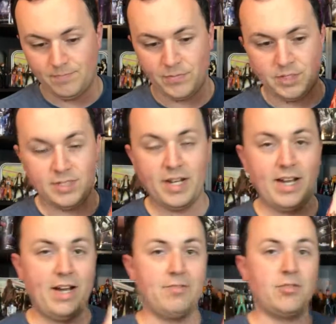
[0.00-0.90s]
the day
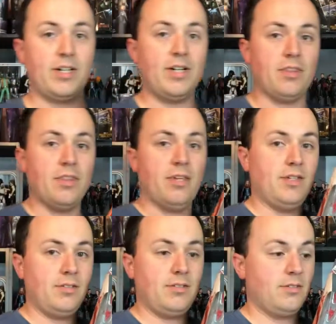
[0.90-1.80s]
after I got
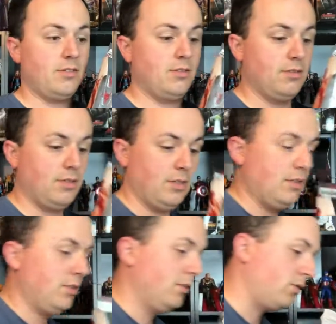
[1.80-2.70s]
this.
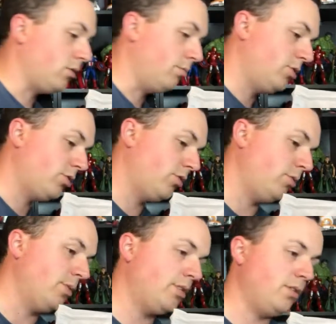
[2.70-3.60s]
So let me show
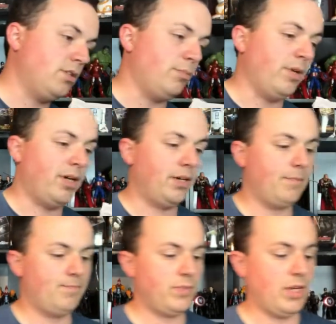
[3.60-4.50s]
you what's in this bag.
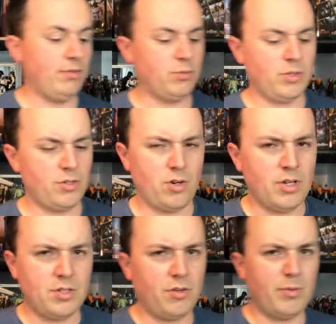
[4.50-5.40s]
Everyone
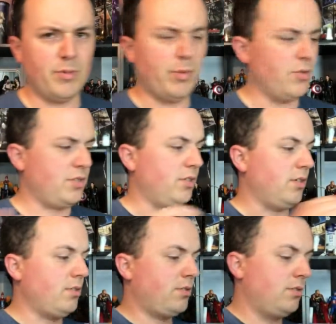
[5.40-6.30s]
has already been posting
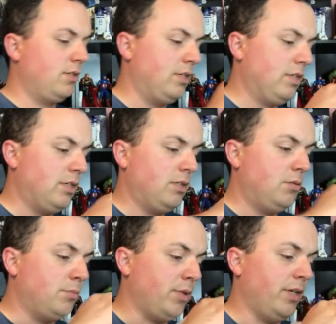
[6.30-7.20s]

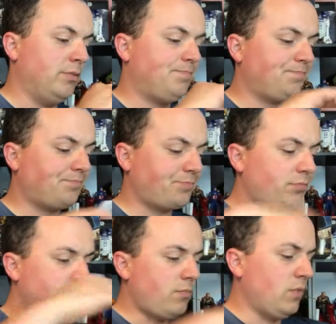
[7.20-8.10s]
this, but
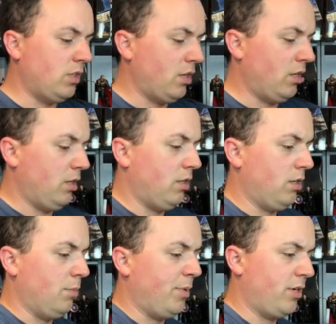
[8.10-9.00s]

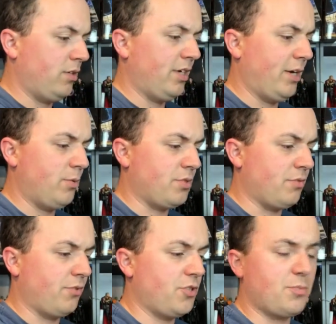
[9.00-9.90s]
apparently I was the
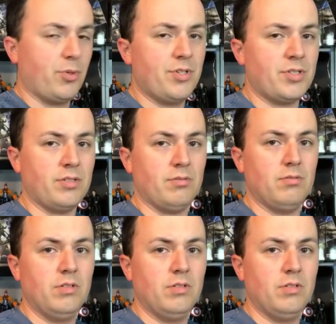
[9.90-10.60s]
first person